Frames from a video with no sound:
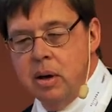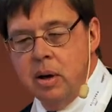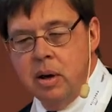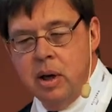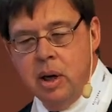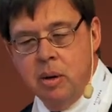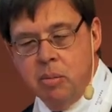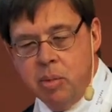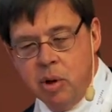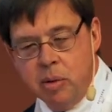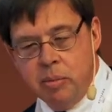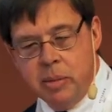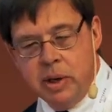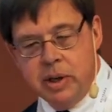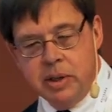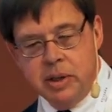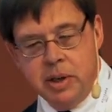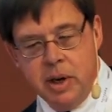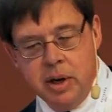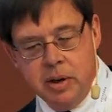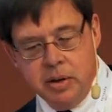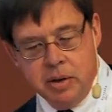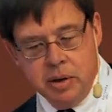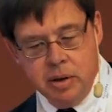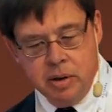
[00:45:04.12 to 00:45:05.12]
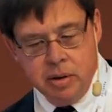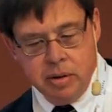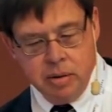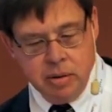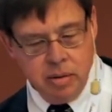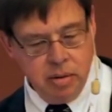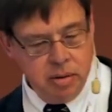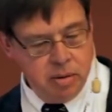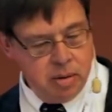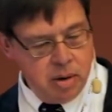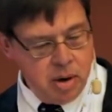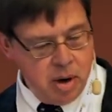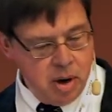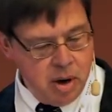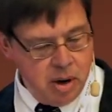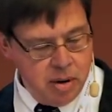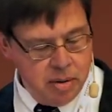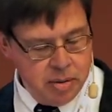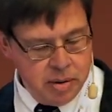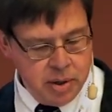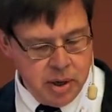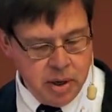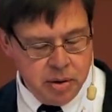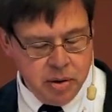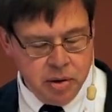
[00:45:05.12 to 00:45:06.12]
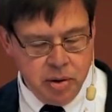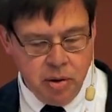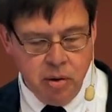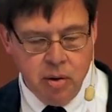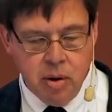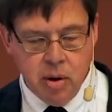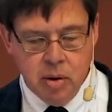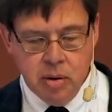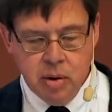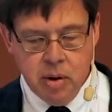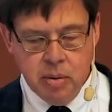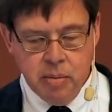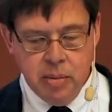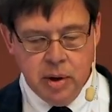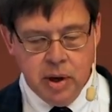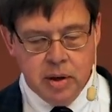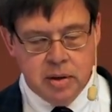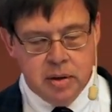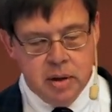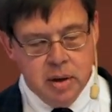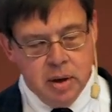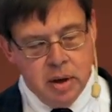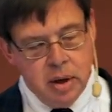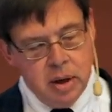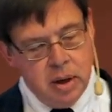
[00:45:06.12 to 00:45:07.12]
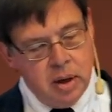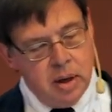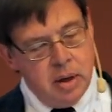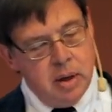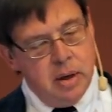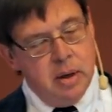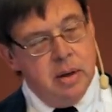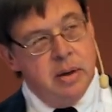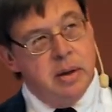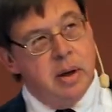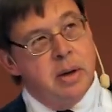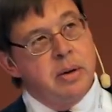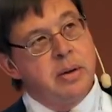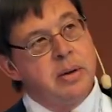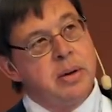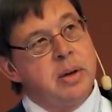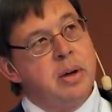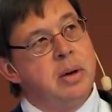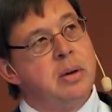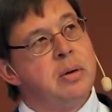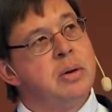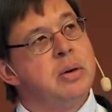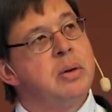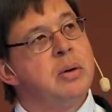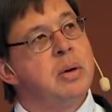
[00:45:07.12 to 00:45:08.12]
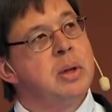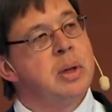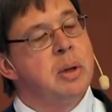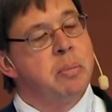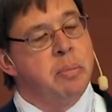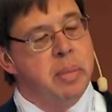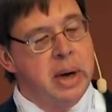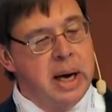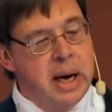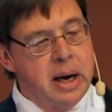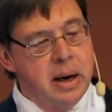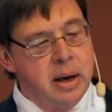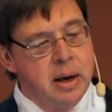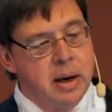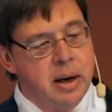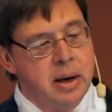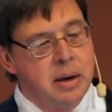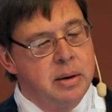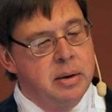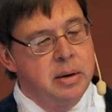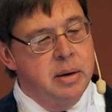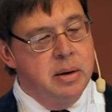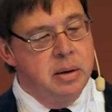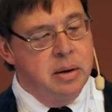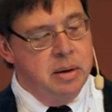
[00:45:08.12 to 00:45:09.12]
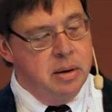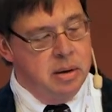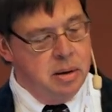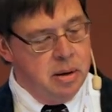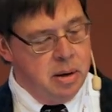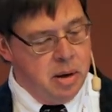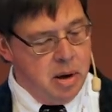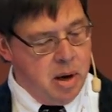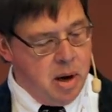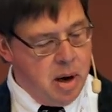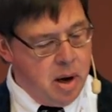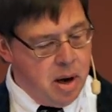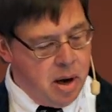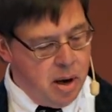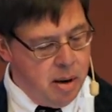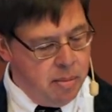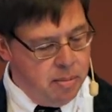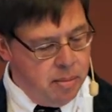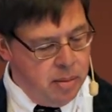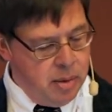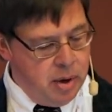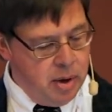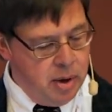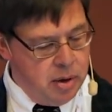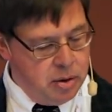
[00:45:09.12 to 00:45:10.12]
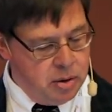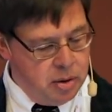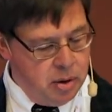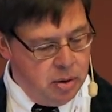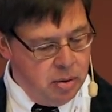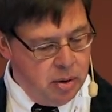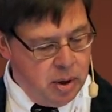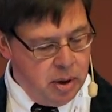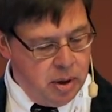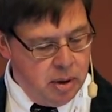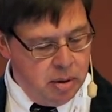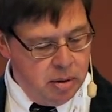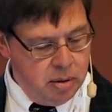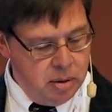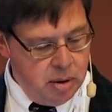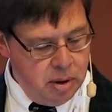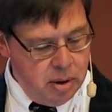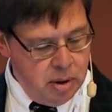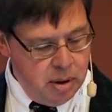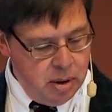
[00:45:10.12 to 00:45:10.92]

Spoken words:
Implementation tends to grow in complexity. The other thing you can do at the back end is you can